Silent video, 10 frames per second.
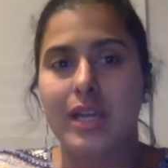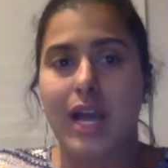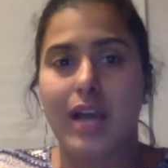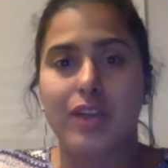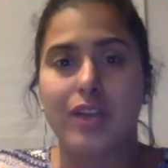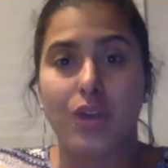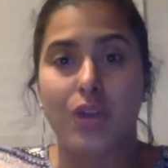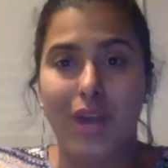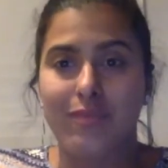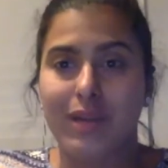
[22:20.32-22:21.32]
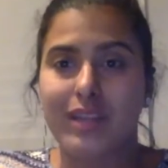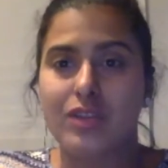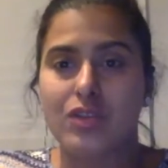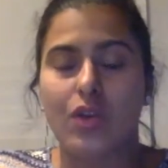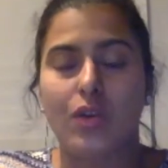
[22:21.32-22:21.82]
don't have money.
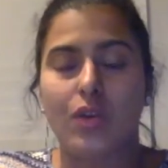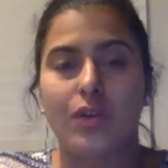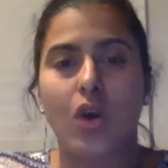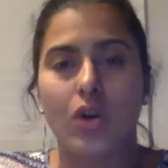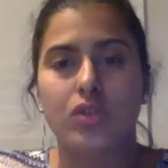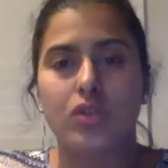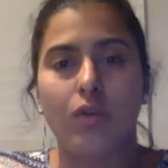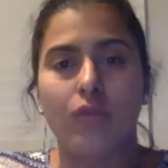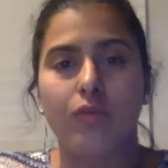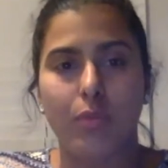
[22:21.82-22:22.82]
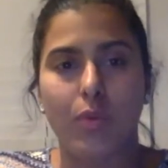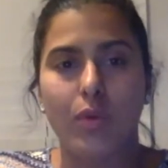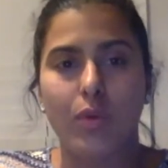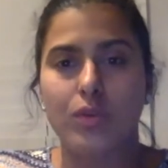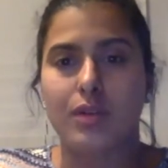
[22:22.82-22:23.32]
So the cost of football
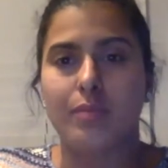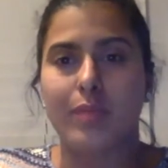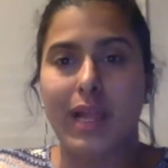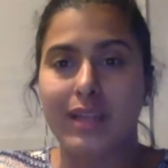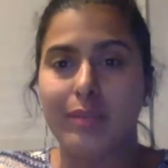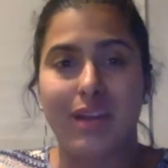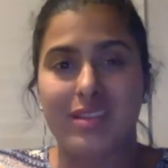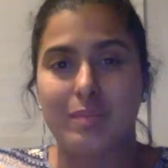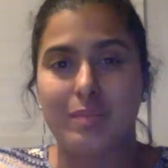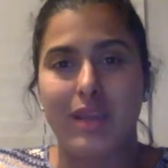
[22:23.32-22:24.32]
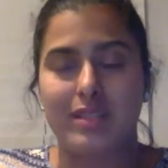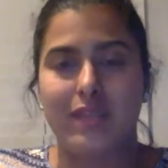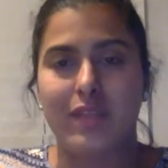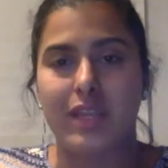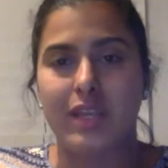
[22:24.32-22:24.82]
to play, participate is
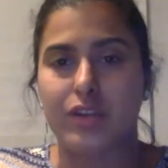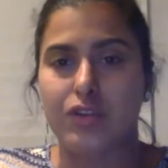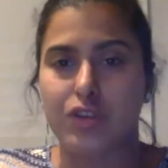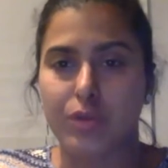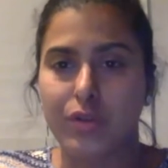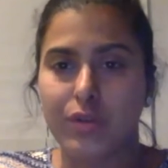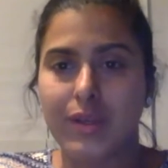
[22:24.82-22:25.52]
definitely going to contribute.